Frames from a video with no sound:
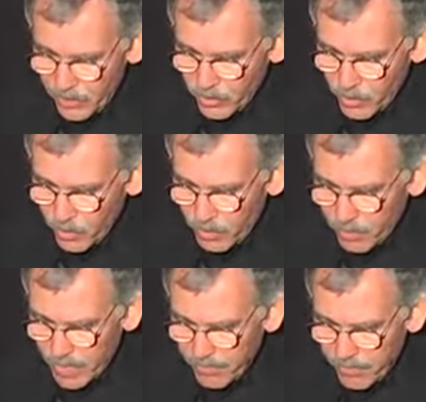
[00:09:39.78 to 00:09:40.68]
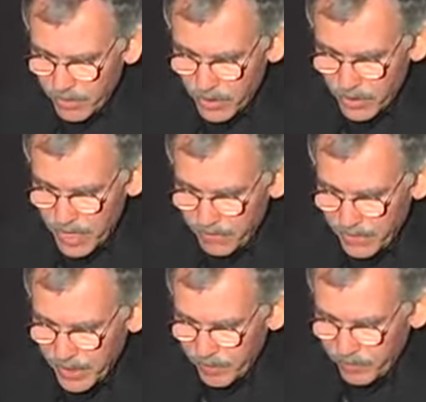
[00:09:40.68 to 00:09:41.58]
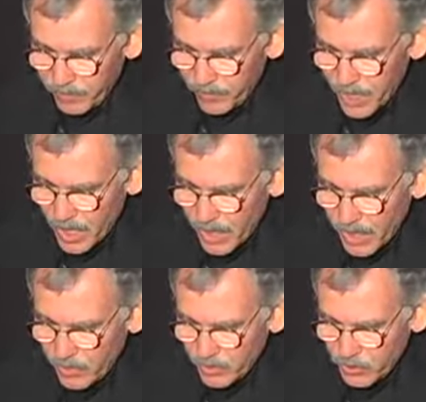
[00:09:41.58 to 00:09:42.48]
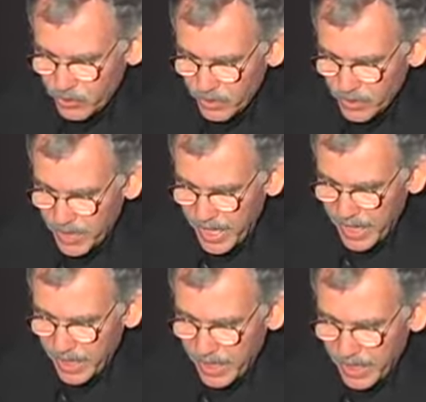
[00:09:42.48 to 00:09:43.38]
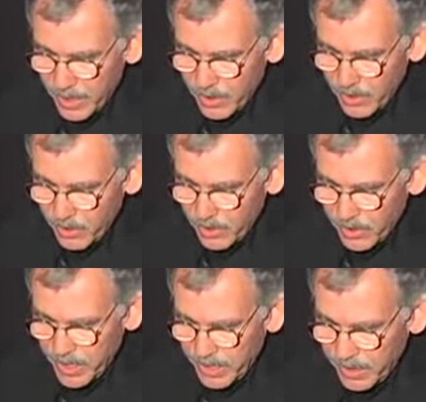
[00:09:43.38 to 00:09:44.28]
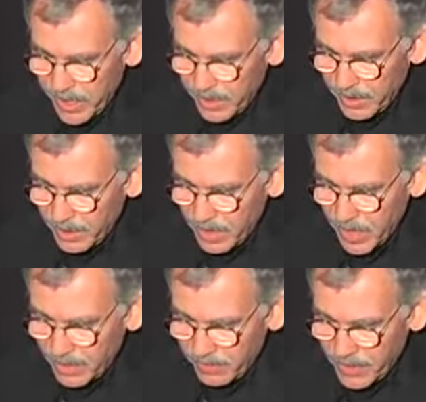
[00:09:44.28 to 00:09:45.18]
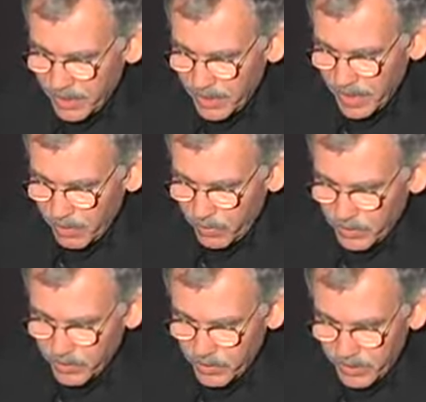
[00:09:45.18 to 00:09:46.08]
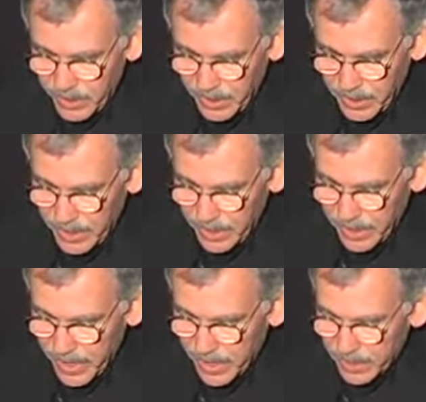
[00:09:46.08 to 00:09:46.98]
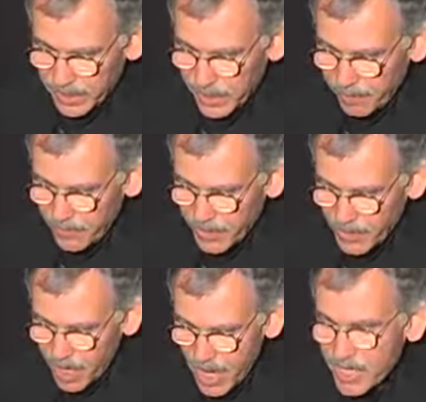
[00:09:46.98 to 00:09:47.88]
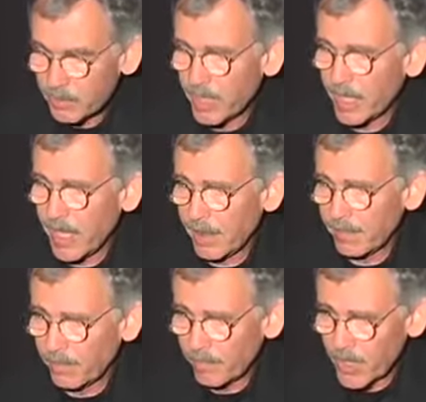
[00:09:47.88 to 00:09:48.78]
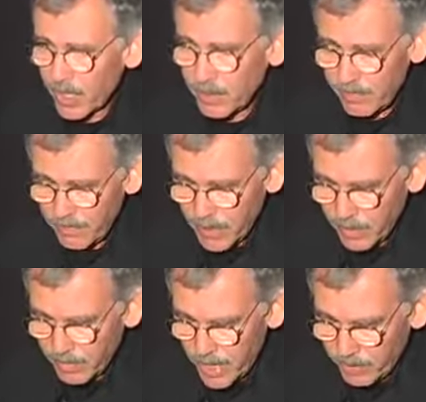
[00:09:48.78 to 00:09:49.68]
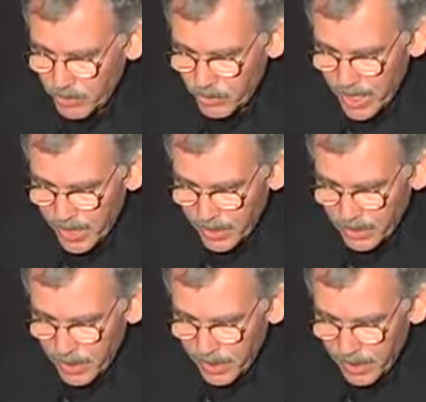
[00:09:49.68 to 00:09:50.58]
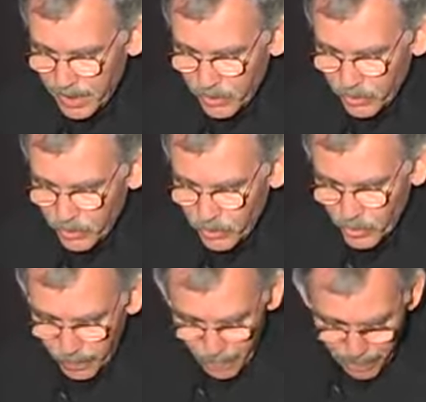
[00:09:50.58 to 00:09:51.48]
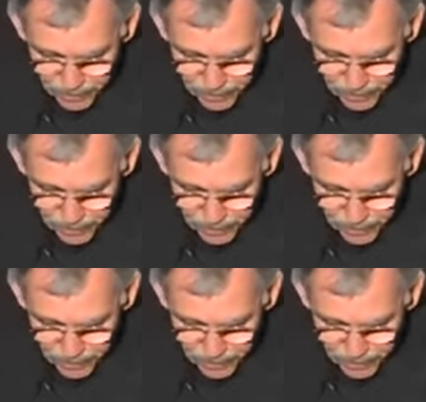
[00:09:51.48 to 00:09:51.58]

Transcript: So by photographing on a neutral day, you can get that kind of detail, which is what they did, and the skies became kind of abstract and neutral.